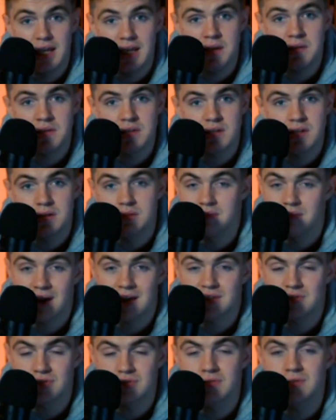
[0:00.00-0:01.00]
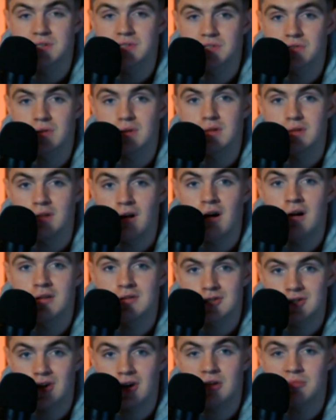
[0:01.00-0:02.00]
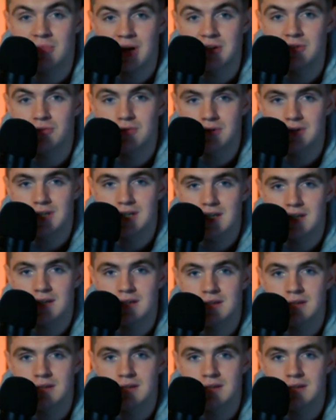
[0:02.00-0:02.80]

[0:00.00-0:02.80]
Hint, mass shootings are a long shot minority.